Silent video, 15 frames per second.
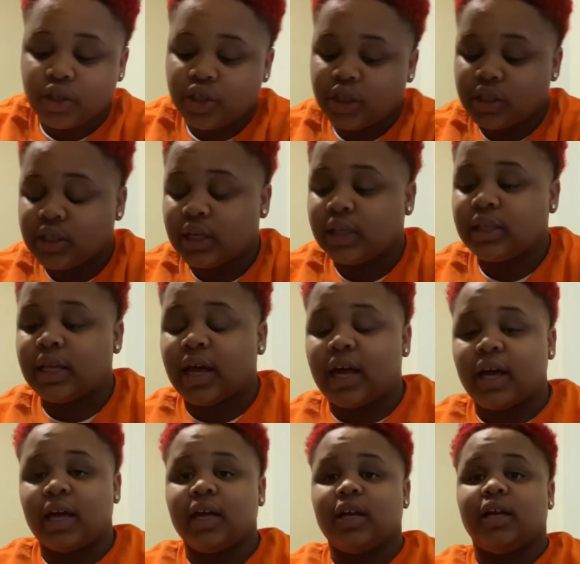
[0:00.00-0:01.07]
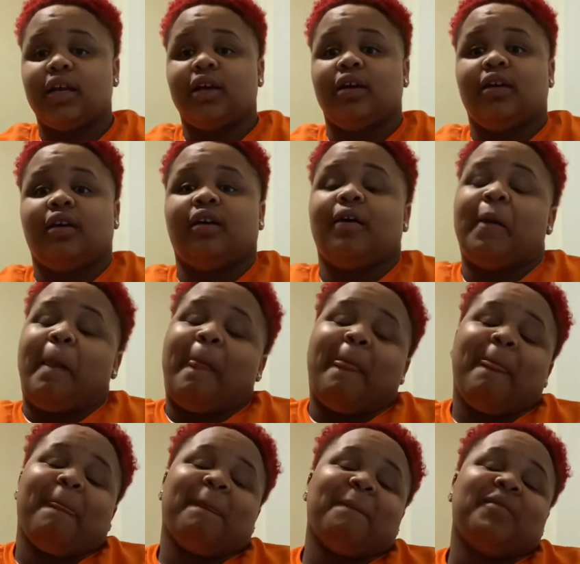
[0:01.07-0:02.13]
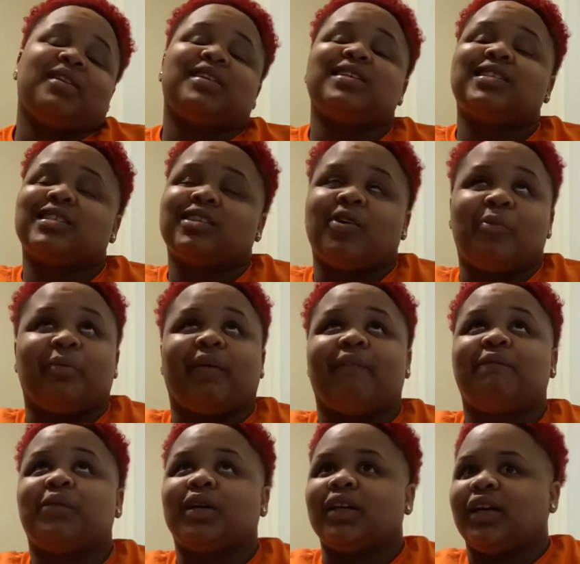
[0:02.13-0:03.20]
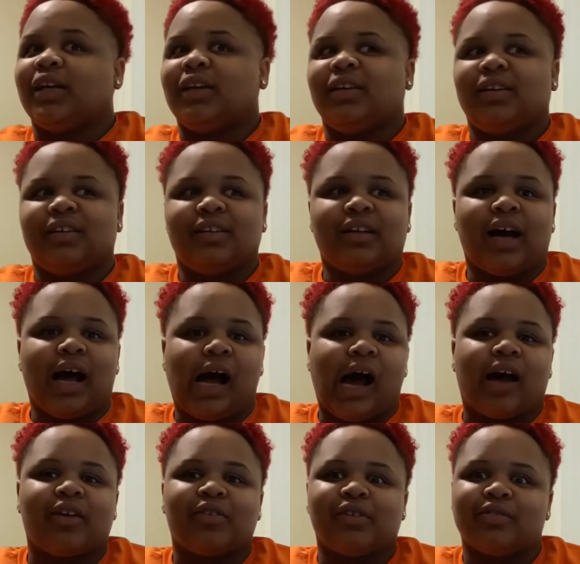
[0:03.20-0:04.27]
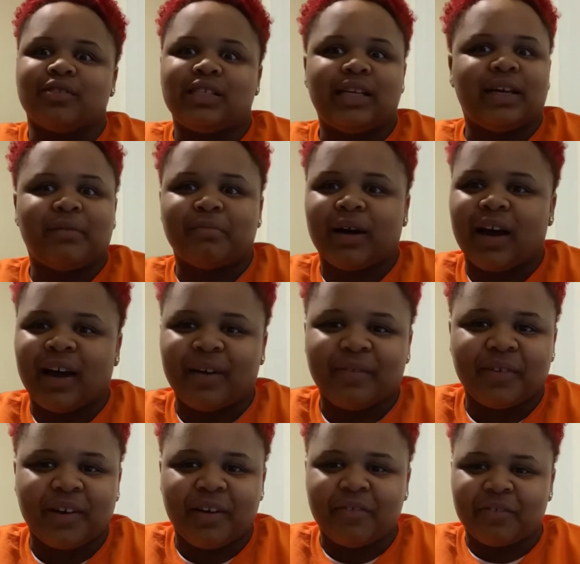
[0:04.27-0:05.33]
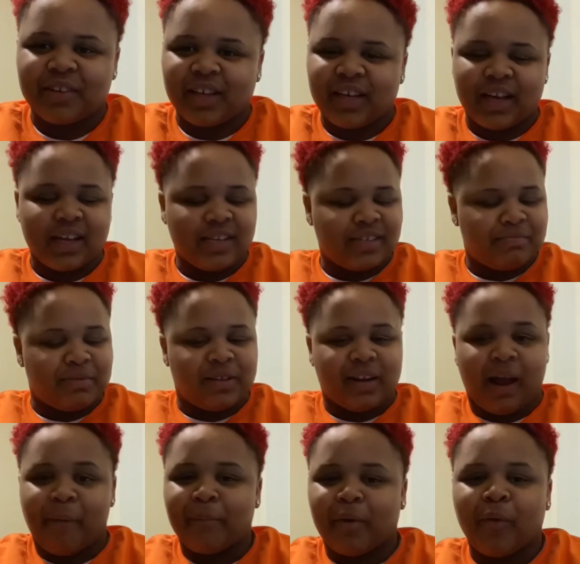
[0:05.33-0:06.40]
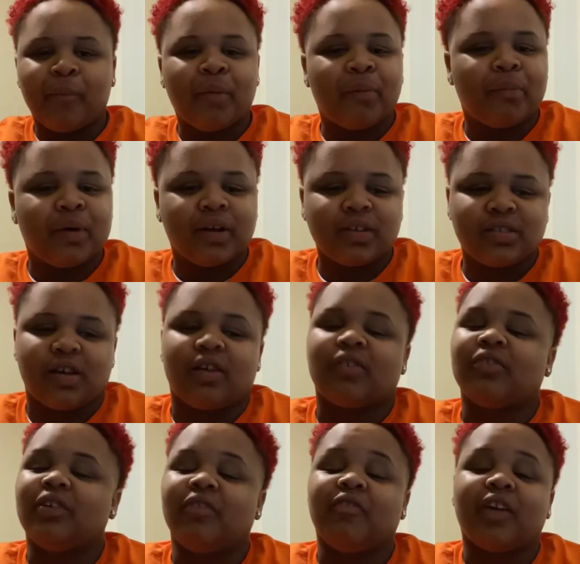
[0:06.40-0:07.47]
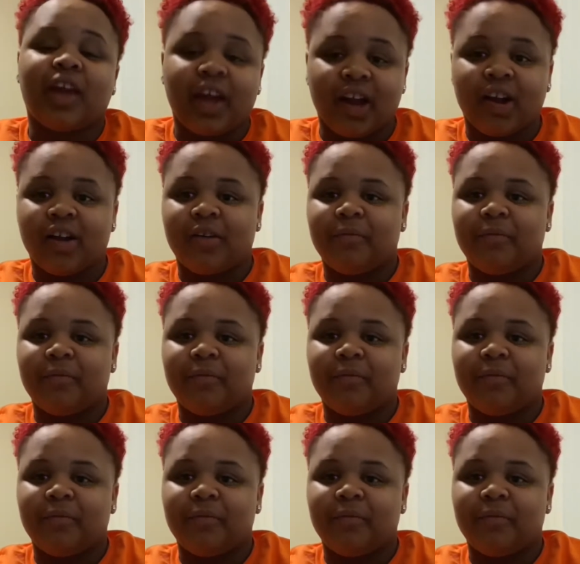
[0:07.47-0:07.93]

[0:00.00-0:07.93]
She said that this is going to be funny. I don't know, TMI, whatever the case, but I'm an open book, so I don't even care.